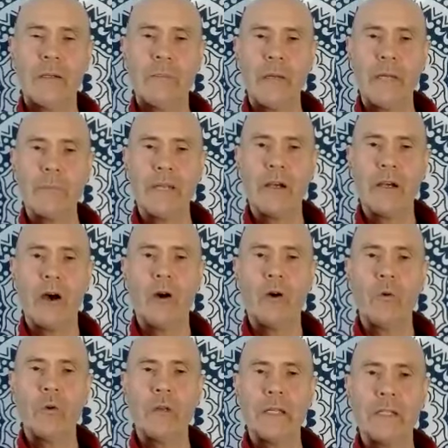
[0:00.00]
maybe a
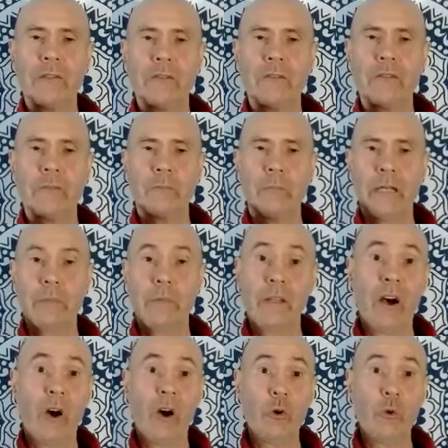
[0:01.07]
whole inch, maybe the
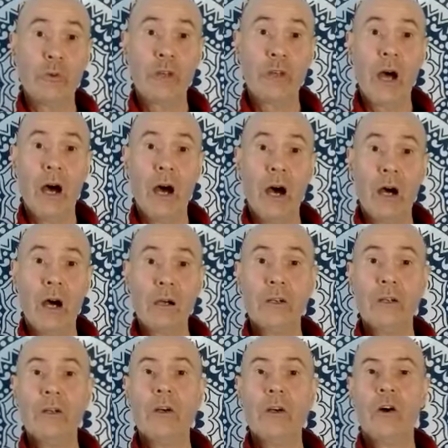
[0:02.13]
whole tongue
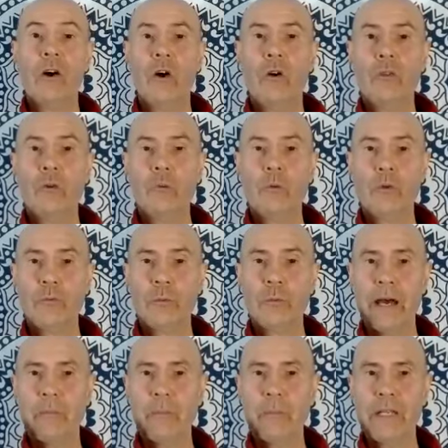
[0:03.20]
on the roof
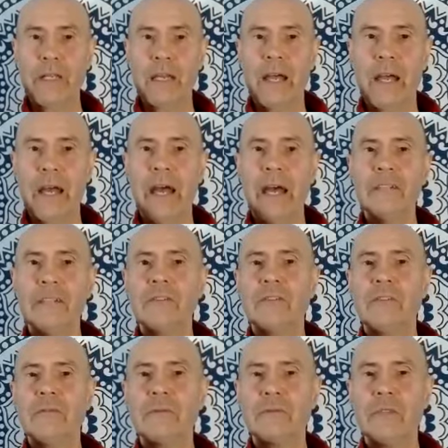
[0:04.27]
now, but it has
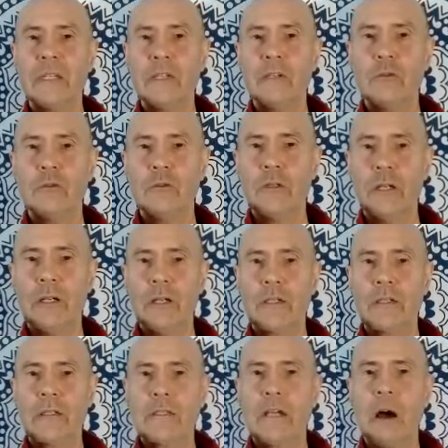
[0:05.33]
to feel
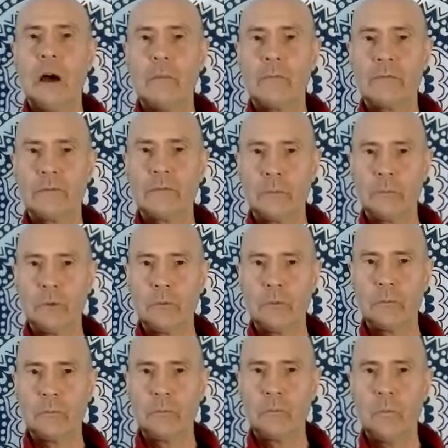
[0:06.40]

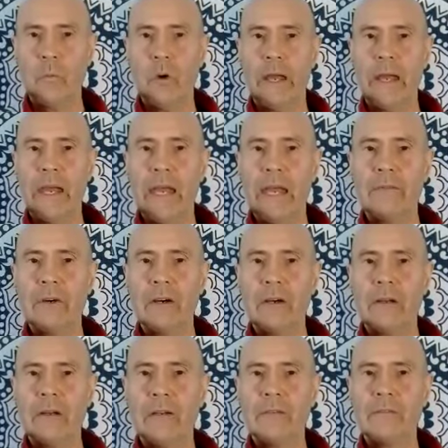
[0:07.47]
comfortable, whatever
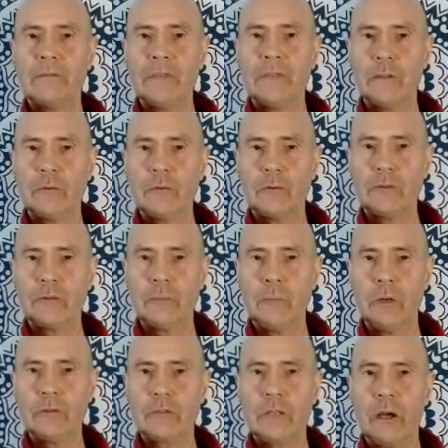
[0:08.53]
feels the
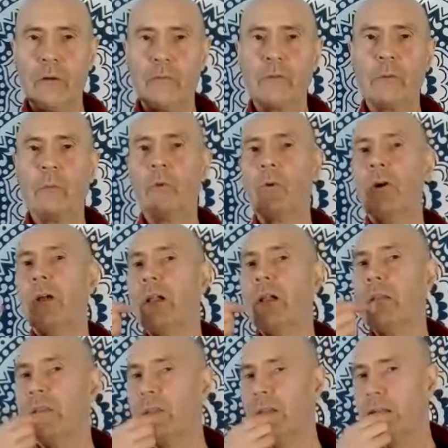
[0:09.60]
most comfortable.
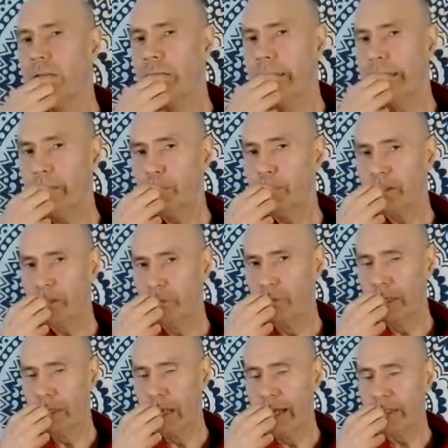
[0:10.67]
The lips are
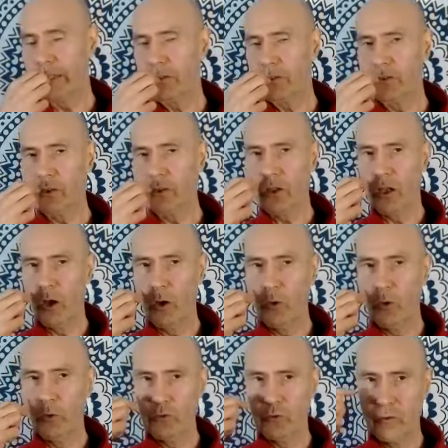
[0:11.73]
relaxed and
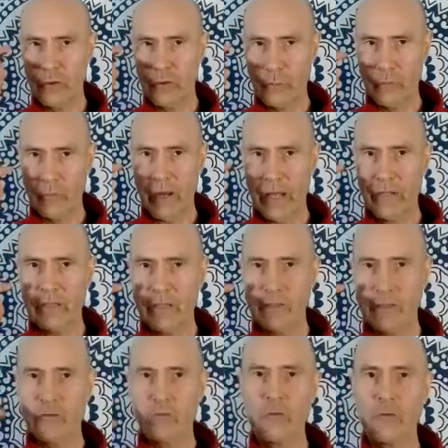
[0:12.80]
closed and the breath is
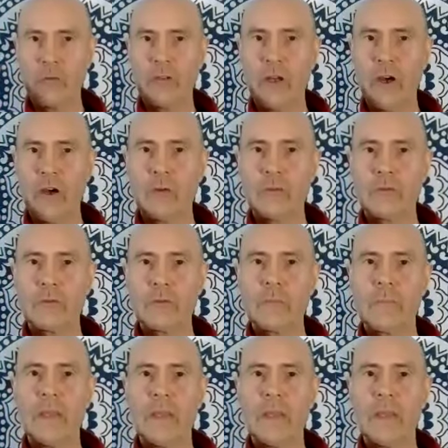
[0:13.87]
through the nose.